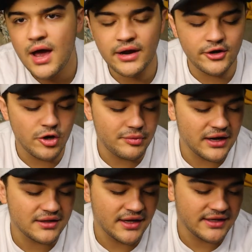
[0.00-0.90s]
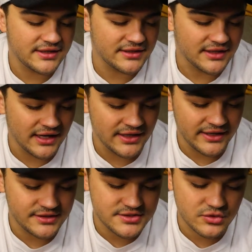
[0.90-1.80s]
I don't know, but I like it. I
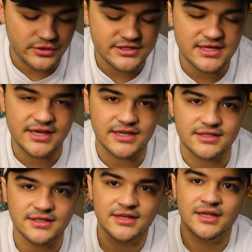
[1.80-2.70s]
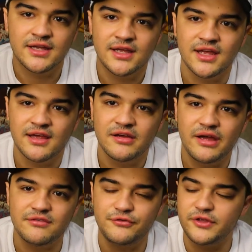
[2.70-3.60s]
like squeezing it
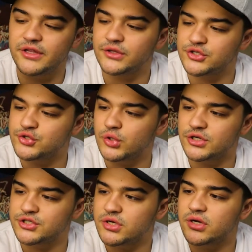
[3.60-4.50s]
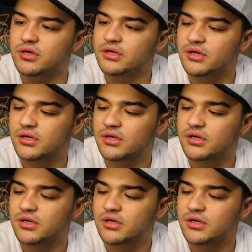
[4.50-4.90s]
and feeling the structure